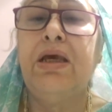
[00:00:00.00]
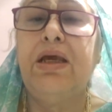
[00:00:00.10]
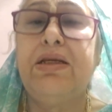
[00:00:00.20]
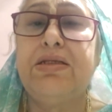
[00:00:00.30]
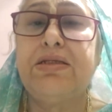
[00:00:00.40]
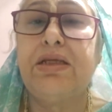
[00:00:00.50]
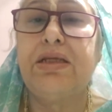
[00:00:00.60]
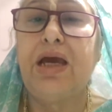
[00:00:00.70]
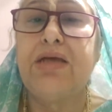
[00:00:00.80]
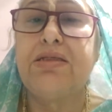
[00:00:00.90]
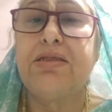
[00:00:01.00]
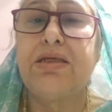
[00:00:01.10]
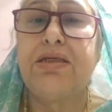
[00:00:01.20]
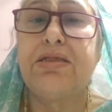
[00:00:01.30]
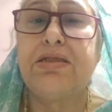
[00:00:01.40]
and
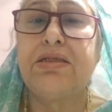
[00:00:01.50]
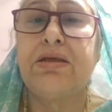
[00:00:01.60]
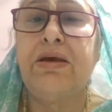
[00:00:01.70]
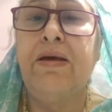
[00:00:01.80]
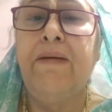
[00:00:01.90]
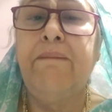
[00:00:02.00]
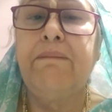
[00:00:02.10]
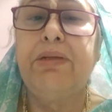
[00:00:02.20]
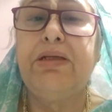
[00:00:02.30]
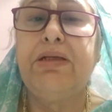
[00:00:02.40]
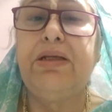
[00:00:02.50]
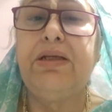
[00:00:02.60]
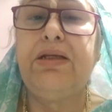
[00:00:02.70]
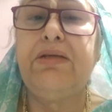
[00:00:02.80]
sannyasis. But the deity